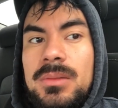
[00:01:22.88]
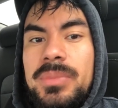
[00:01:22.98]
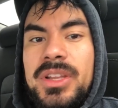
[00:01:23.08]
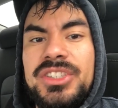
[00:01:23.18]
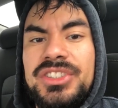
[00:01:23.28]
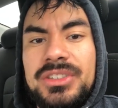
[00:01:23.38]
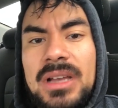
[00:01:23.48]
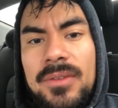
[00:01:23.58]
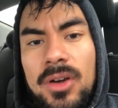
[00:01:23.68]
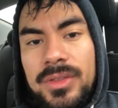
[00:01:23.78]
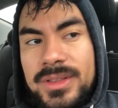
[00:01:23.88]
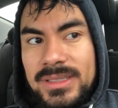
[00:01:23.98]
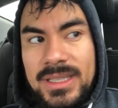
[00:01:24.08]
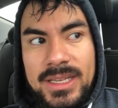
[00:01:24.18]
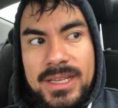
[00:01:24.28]
Because you have all
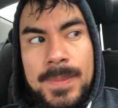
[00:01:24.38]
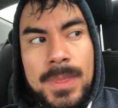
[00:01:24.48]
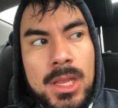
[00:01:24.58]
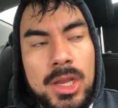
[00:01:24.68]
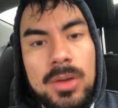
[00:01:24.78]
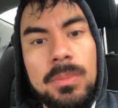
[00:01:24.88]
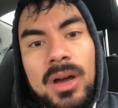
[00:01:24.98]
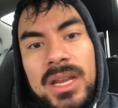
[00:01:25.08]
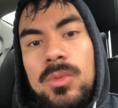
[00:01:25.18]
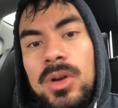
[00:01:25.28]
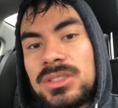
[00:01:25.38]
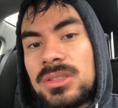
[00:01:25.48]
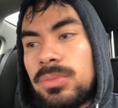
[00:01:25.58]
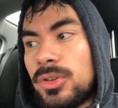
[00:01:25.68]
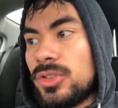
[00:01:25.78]
this like your body wants
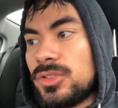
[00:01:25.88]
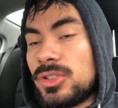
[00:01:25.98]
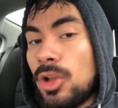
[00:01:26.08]
to produce